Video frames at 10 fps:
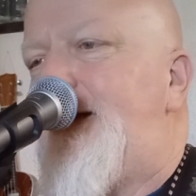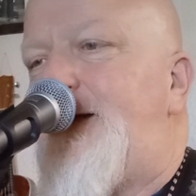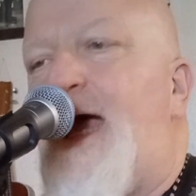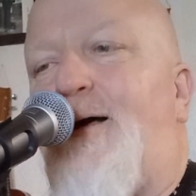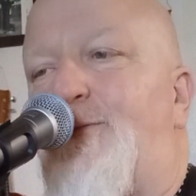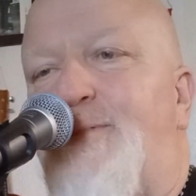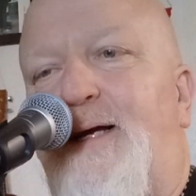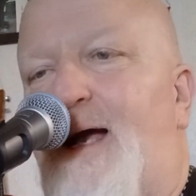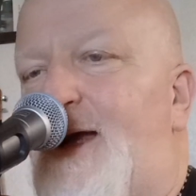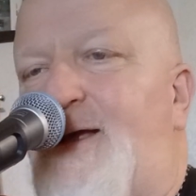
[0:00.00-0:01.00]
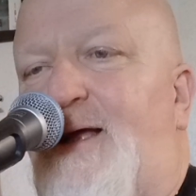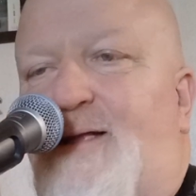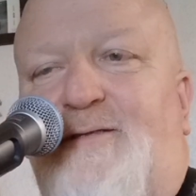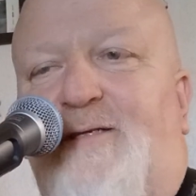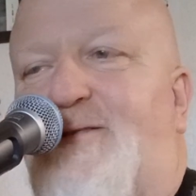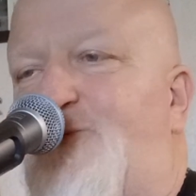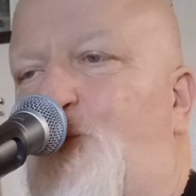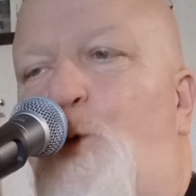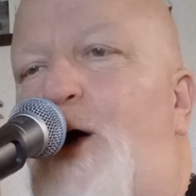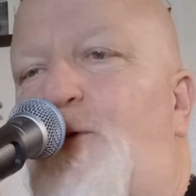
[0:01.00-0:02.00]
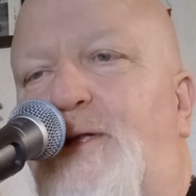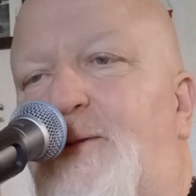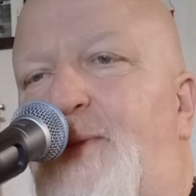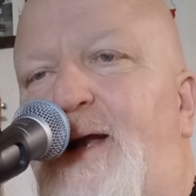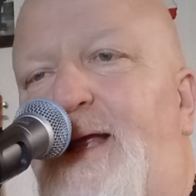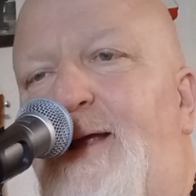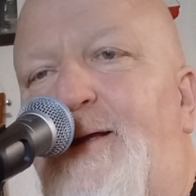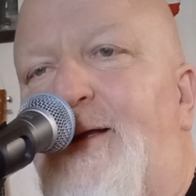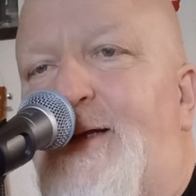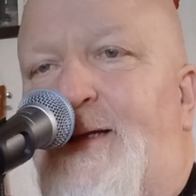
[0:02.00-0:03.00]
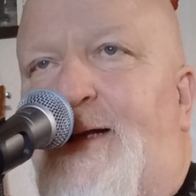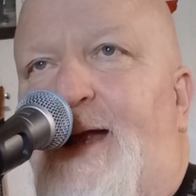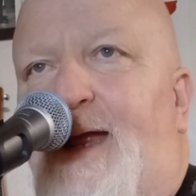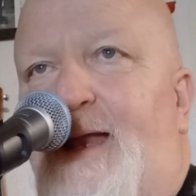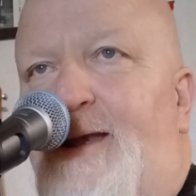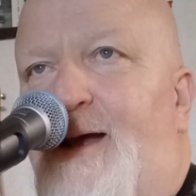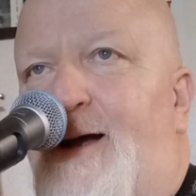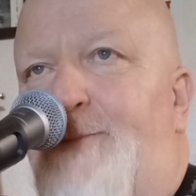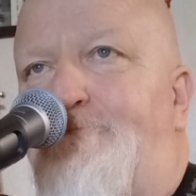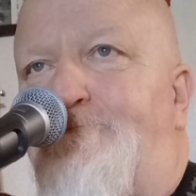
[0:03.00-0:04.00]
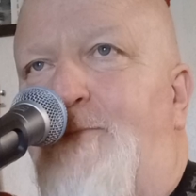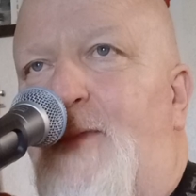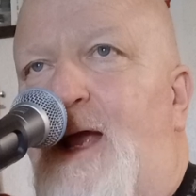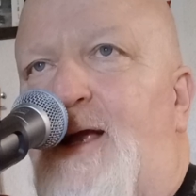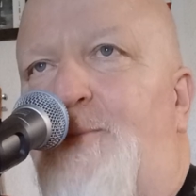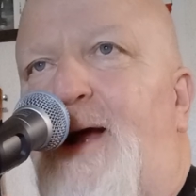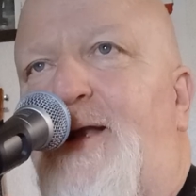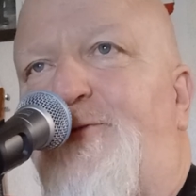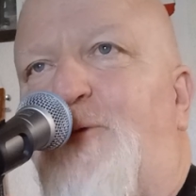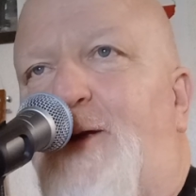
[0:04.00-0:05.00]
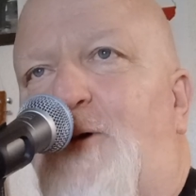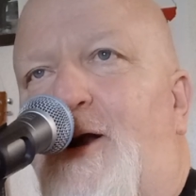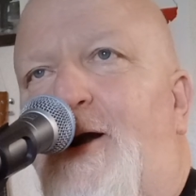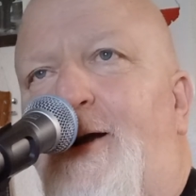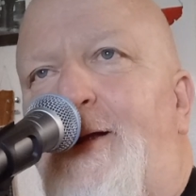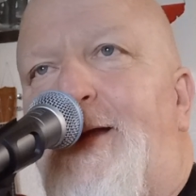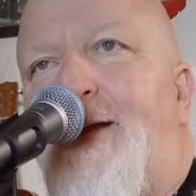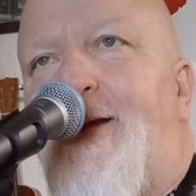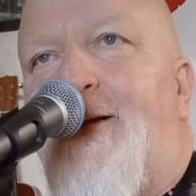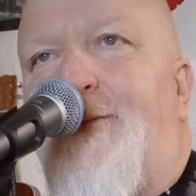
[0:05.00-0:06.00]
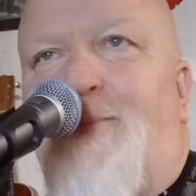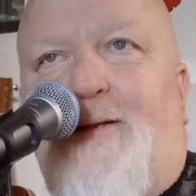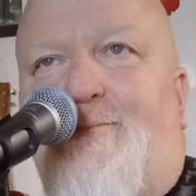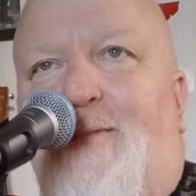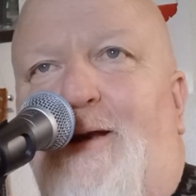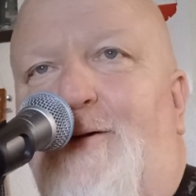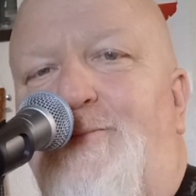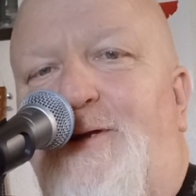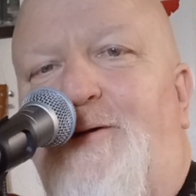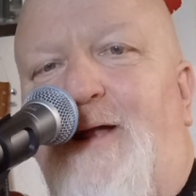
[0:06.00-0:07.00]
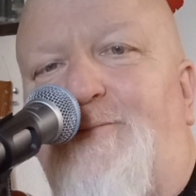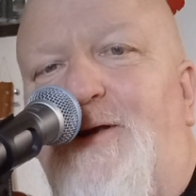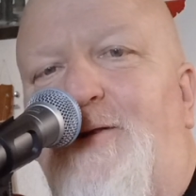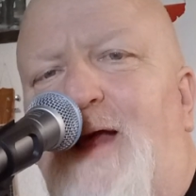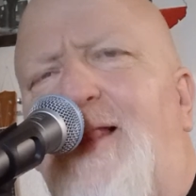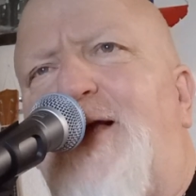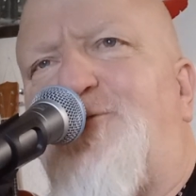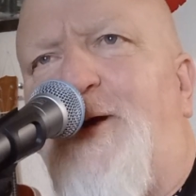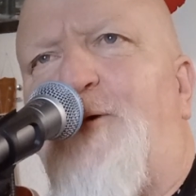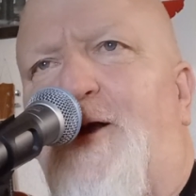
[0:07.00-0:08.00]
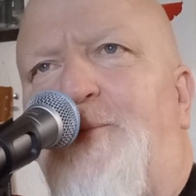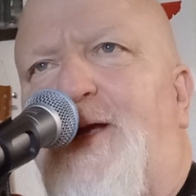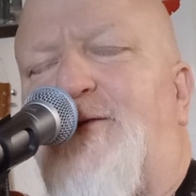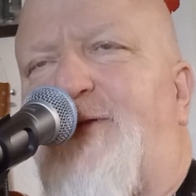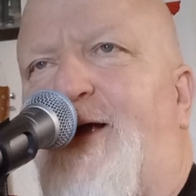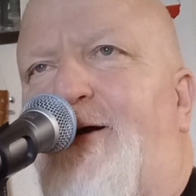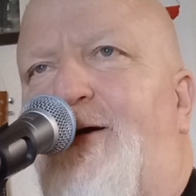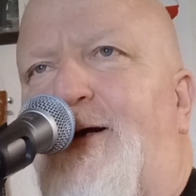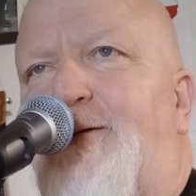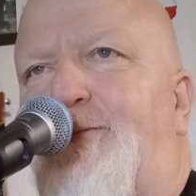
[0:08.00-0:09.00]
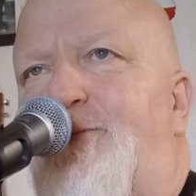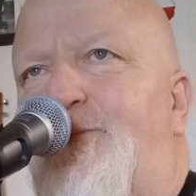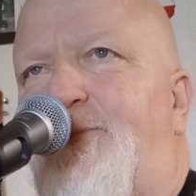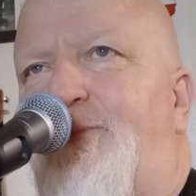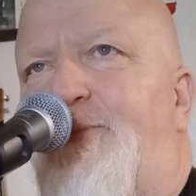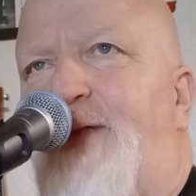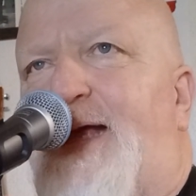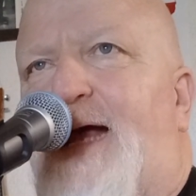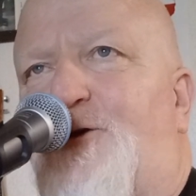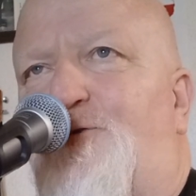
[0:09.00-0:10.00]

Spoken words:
yeah, it's well worth the money, and I got mine at Sweetwater, but you don't have to do that. I like Sweetwater because they got